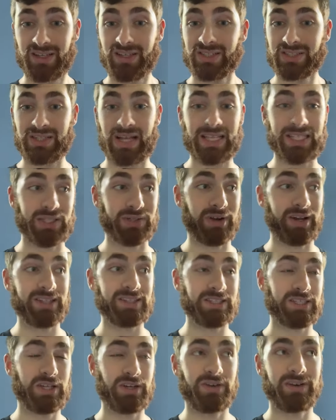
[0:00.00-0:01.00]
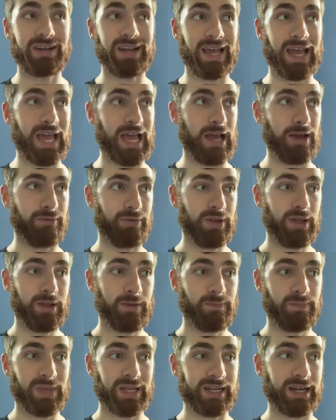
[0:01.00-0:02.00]
So that's great security to have
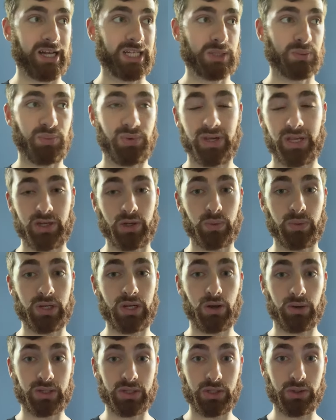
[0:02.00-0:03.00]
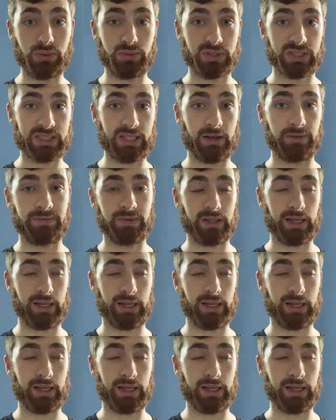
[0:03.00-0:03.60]
a guy in Spillane who we know can do stuff,